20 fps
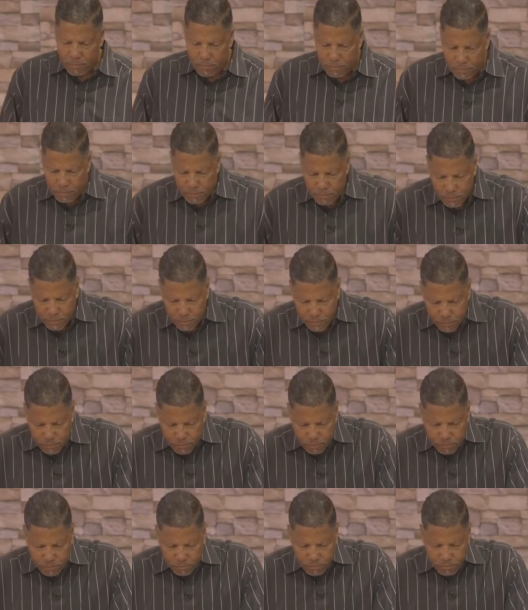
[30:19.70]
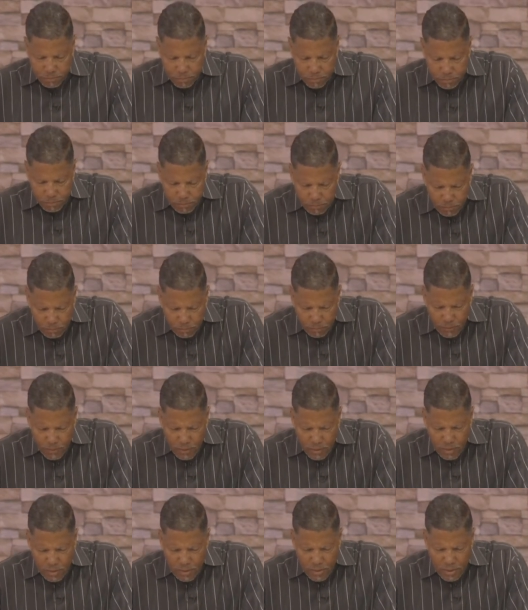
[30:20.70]

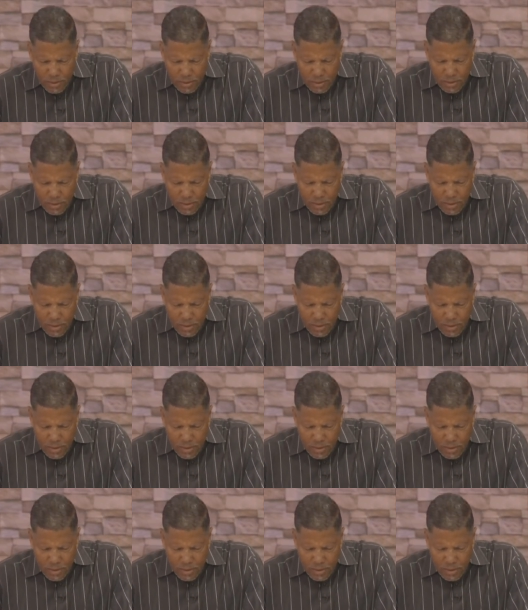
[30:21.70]
[no speech]